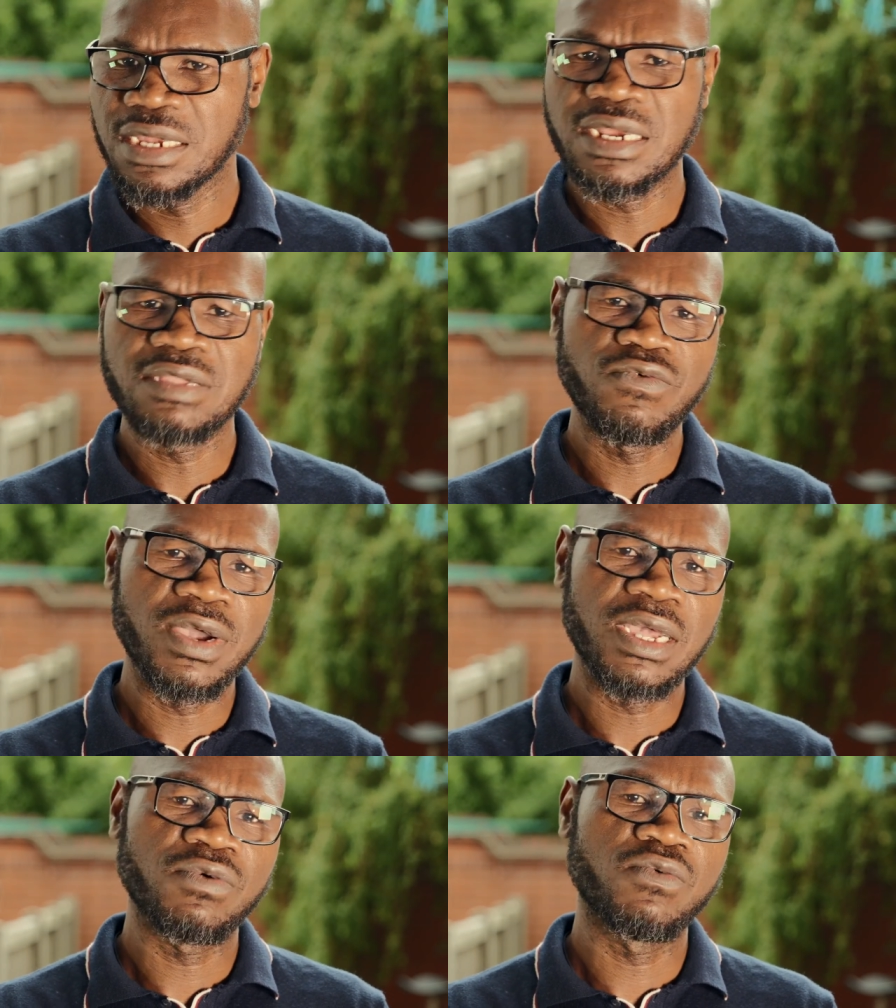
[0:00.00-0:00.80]
that
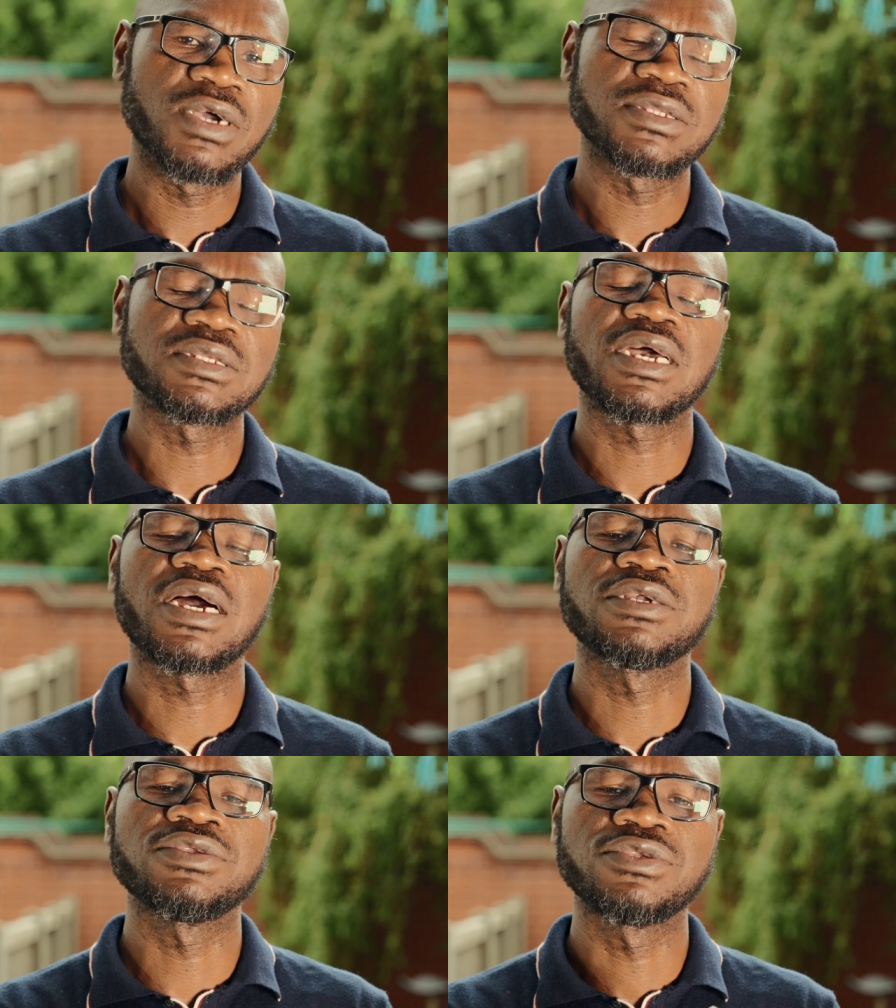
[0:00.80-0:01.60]
were once
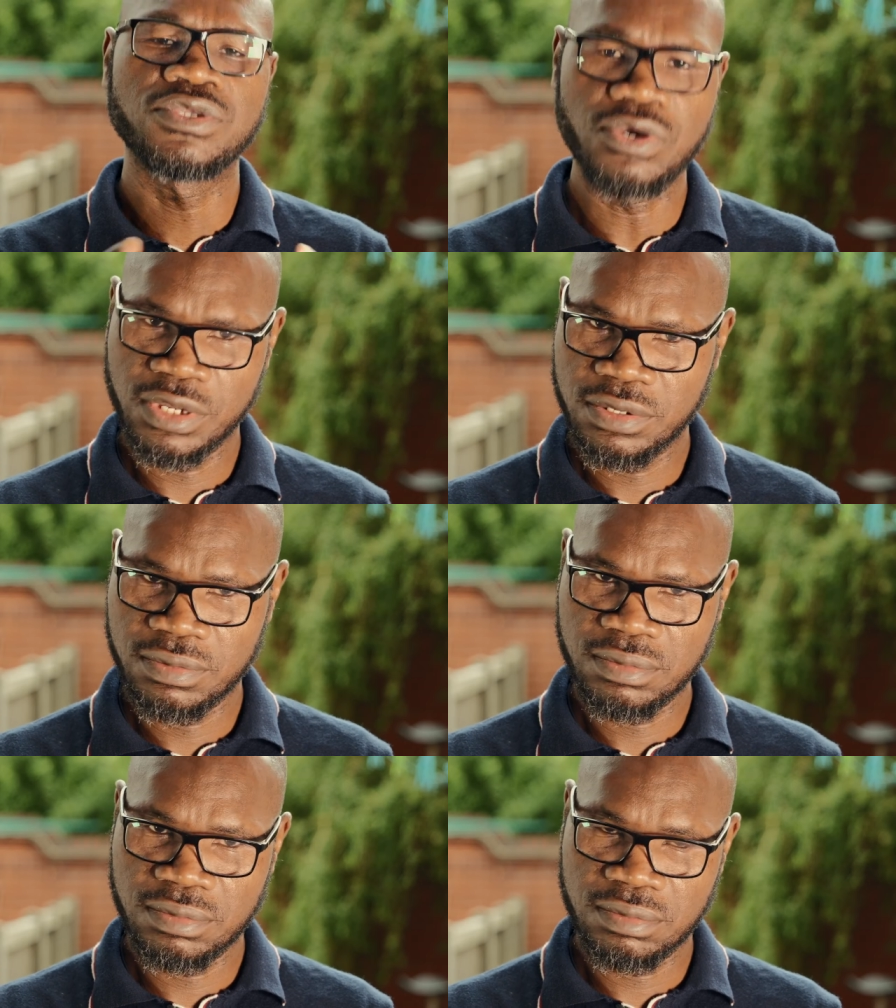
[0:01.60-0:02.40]
enjoyed,
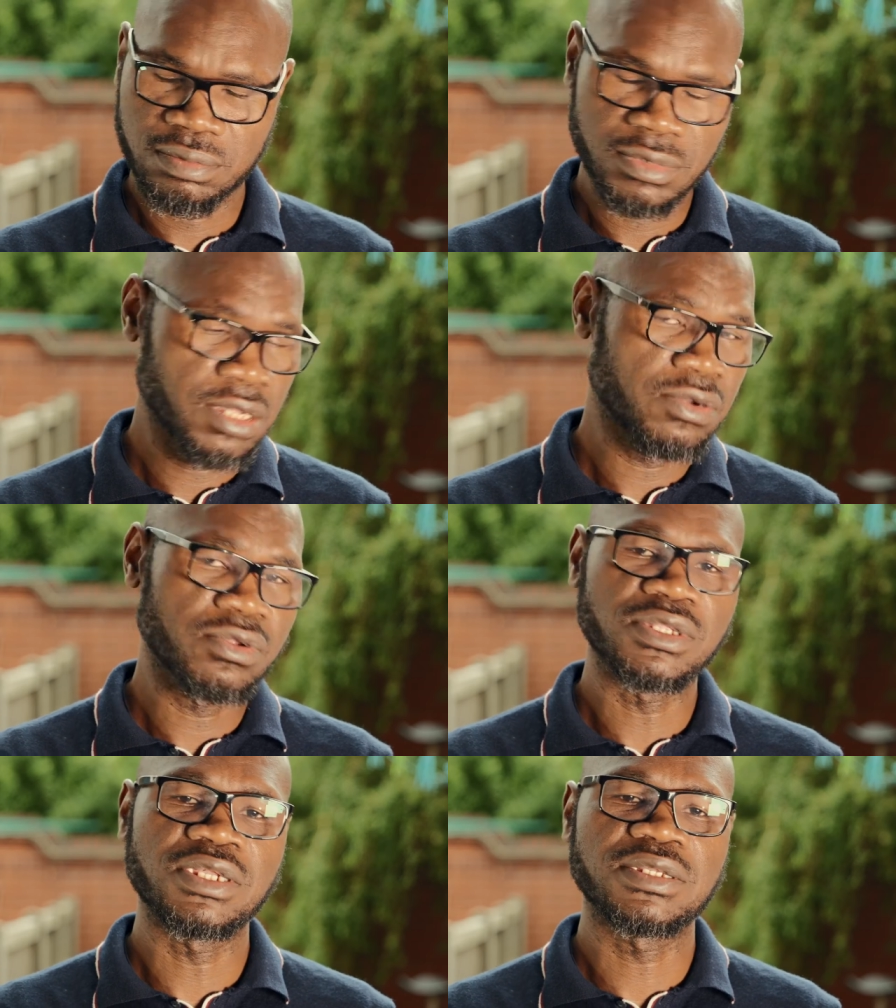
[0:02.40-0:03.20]

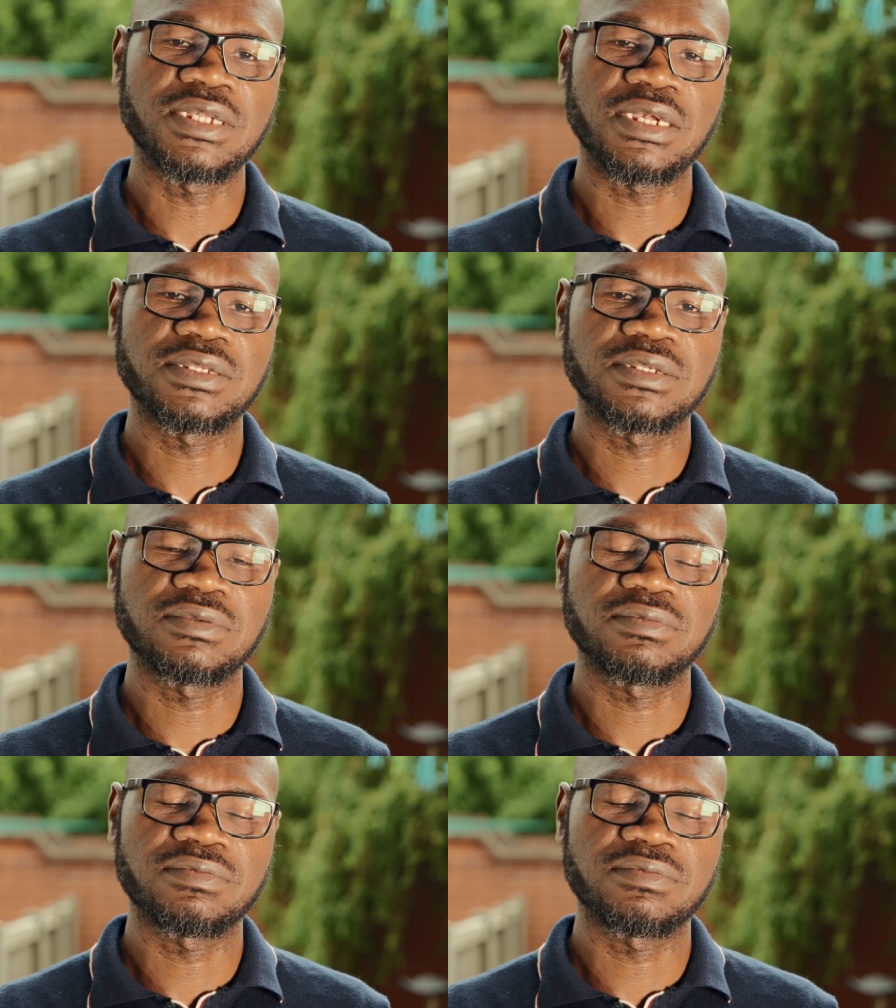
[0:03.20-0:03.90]
including sex.